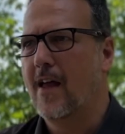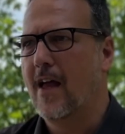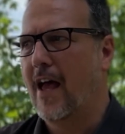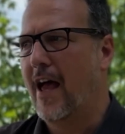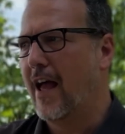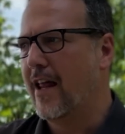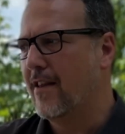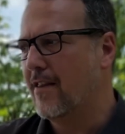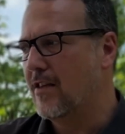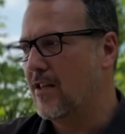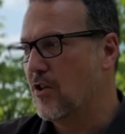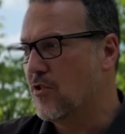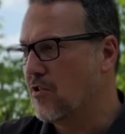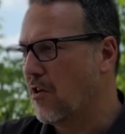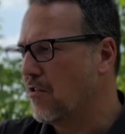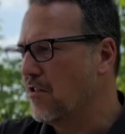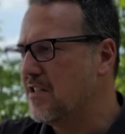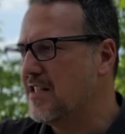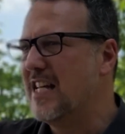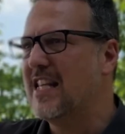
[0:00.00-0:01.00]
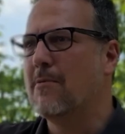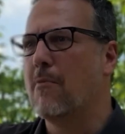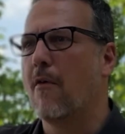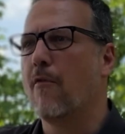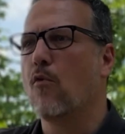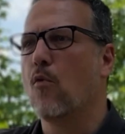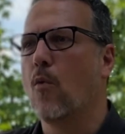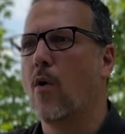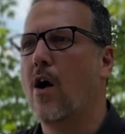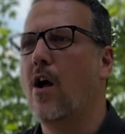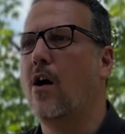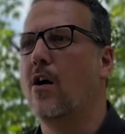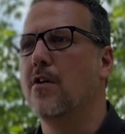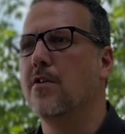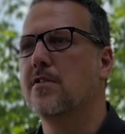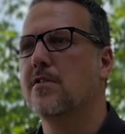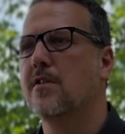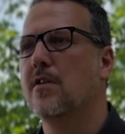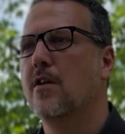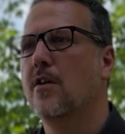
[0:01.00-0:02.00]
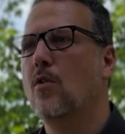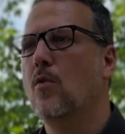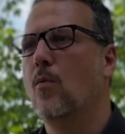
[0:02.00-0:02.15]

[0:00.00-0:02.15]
and you start to see them everywhere else.